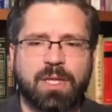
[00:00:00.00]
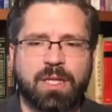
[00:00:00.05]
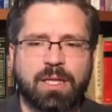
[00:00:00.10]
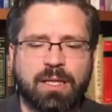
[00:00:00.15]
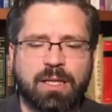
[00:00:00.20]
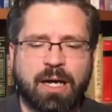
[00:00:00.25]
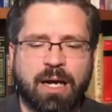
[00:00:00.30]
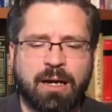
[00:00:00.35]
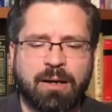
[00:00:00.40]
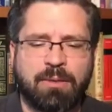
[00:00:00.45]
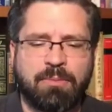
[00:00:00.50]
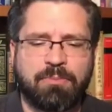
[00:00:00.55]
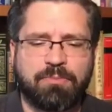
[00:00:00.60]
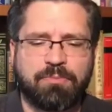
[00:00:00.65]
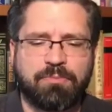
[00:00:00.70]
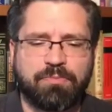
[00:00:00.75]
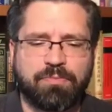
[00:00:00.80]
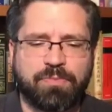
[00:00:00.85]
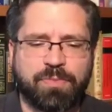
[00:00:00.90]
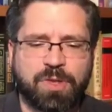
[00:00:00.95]

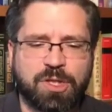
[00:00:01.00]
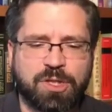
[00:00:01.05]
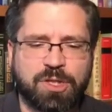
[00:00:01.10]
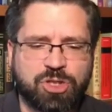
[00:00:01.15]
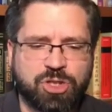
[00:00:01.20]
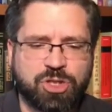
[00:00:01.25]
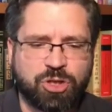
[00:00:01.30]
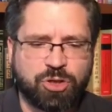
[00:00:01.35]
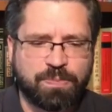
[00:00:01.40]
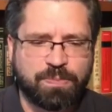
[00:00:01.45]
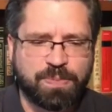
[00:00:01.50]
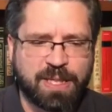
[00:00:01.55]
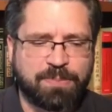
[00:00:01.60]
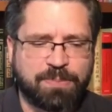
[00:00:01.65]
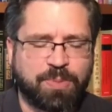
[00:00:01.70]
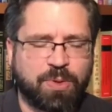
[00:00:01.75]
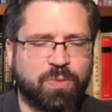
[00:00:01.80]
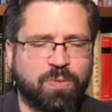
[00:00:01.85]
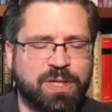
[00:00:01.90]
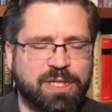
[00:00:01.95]
the two
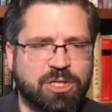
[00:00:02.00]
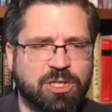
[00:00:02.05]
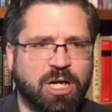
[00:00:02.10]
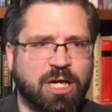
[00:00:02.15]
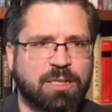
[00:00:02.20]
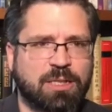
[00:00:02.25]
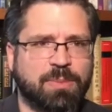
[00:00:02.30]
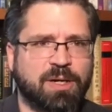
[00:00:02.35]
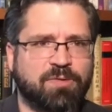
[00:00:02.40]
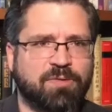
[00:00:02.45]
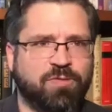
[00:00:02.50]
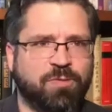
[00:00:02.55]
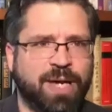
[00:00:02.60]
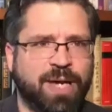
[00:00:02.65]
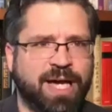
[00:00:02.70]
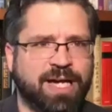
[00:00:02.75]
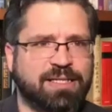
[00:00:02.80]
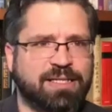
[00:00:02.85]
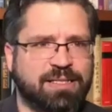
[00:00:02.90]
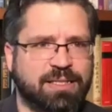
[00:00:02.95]
people we talked about from
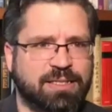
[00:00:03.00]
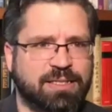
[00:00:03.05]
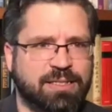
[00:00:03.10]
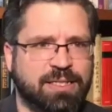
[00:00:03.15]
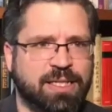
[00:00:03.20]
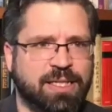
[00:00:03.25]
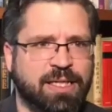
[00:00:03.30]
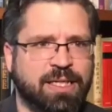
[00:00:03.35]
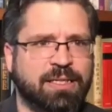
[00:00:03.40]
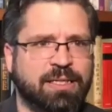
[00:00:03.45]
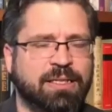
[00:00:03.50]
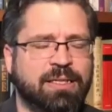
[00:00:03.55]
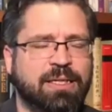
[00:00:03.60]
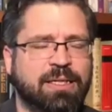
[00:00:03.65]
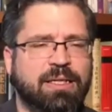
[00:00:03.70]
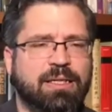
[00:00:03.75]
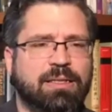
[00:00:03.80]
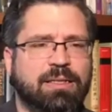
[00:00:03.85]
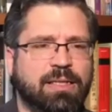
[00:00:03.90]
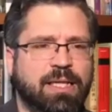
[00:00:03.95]
Acts 16,
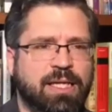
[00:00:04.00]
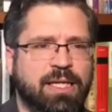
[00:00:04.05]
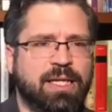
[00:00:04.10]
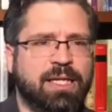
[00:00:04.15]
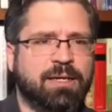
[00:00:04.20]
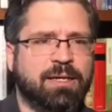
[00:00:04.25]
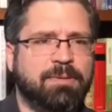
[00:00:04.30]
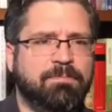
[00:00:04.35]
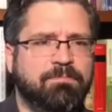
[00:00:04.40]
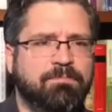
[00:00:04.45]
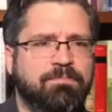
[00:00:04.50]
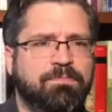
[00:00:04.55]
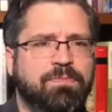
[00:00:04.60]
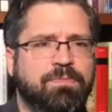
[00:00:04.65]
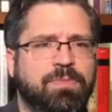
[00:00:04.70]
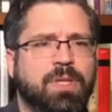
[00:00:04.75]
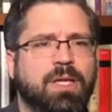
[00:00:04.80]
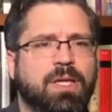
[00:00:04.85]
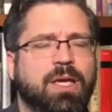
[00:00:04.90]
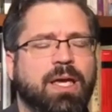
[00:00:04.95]
Lydia
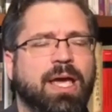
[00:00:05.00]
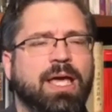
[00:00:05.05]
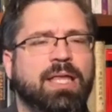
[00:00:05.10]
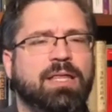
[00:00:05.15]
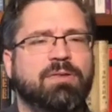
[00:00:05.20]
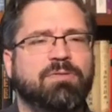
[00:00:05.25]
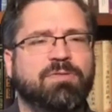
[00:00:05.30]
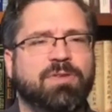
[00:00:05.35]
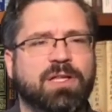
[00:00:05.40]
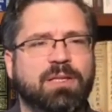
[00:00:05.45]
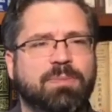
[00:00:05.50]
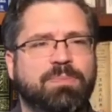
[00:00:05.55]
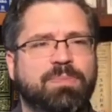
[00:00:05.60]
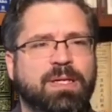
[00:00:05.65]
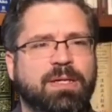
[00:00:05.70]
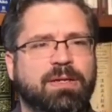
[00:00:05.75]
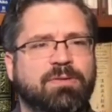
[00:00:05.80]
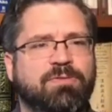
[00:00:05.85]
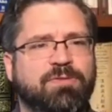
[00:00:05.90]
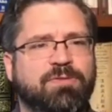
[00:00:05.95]
and
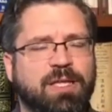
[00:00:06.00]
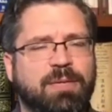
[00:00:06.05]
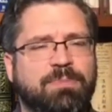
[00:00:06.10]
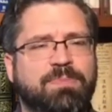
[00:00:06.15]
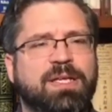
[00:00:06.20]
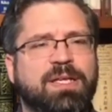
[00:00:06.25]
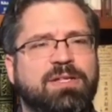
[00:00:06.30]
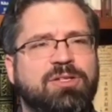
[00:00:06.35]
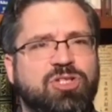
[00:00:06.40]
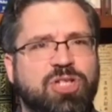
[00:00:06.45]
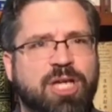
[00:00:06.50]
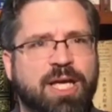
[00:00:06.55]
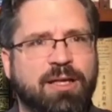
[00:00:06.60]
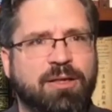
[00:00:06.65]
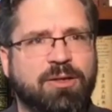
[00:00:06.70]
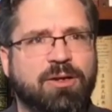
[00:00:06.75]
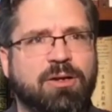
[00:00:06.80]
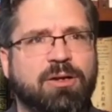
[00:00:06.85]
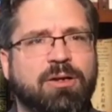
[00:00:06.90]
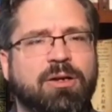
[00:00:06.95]
the Philippian
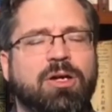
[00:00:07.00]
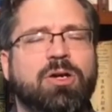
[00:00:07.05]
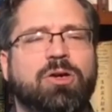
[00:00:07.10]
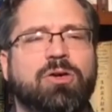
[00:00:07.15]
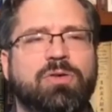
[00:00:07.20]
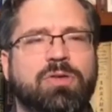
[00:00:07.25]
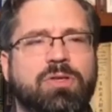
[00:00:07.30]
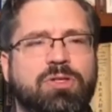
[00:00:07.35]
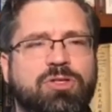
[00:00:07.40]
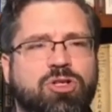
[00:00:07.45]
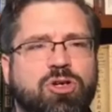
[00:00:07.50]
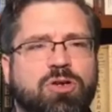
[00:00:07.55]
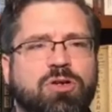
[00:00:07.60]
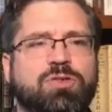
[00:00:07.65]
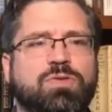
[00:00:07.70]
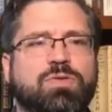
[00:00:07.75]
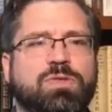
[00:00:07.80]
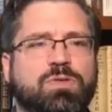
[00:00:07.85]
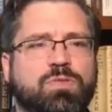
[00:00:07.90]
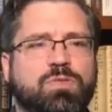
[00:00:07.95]
jailer, who the
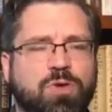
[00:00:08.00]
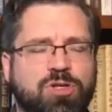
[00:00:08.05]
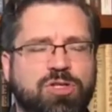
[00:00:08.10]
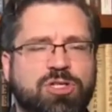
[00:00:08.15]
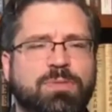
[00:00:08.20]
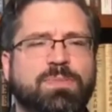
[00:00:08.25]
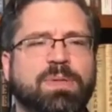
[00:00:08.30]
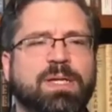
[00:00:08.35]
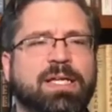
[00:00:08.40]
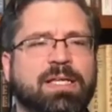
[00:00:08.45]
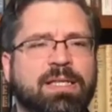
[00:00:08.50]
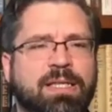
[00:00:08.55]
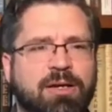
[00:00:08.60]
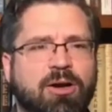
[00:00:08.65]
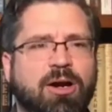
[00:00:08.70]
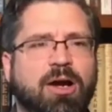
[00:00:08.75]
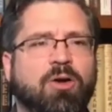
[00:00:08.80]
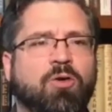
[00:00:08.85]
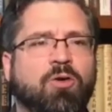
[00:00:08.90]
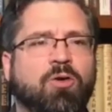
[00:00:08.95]
church was worshiping in their
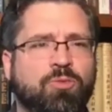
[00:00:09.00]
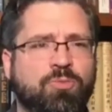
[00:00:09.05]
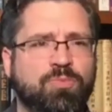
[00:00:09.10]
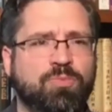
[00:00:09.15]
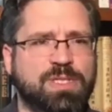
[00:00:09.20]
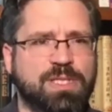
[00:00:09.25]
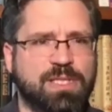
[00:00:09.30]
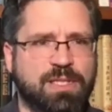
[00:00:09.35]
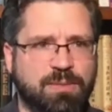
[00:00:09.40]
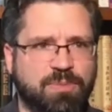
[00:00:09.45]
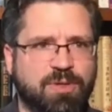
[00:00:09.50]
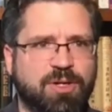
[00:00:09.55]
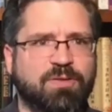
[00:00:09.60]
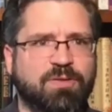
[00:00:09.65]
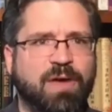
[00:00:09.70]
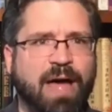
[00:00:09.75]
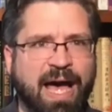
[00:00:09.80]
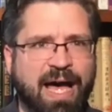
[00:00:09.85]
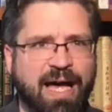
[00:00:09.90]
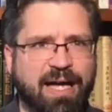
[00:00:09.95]
homes in the book of
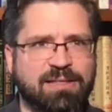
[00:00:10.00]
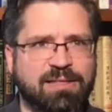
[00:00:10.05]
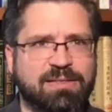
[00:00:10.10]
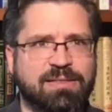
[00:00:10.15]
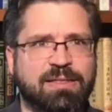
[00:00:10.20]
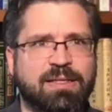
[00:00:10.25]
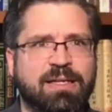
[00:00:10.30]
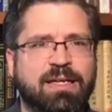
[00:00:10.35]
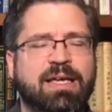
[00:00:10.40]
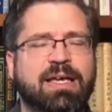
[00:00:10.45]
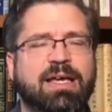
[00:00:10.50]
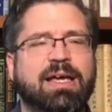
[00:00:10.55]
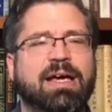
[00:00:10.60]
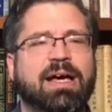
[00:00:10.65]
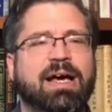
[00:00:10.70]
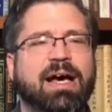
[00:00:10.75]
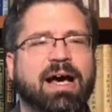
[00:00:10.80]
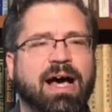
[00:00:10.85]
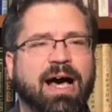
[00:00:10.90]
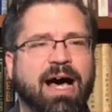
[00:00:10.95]
Acts,
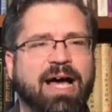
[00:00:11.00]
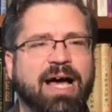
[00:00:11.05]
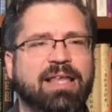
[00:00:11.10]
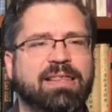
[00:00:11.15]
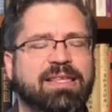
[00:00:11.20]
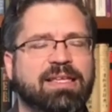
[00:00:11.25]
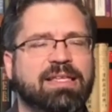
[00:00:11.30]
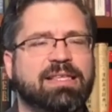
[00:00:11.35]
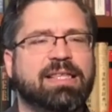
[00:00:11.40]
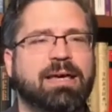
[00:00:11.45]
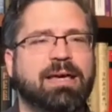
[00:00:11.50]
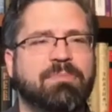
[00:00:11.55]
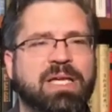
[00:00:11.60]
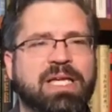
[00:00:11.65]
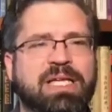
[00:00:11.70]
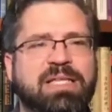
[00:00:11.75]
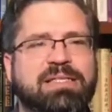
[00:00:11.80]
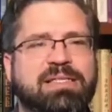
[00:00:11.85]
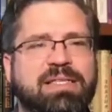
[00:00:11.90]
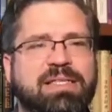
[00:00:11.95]
I think that
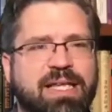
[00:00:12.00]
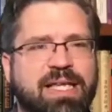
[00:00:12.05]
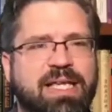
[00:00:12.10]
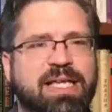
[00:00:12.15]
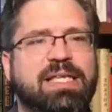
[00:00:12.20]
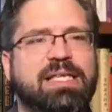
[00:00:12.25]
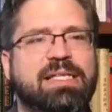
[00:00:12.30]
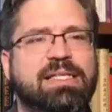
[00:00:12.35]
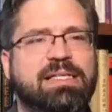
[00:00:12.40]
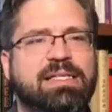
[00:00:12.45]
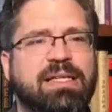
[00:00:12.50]
means that he's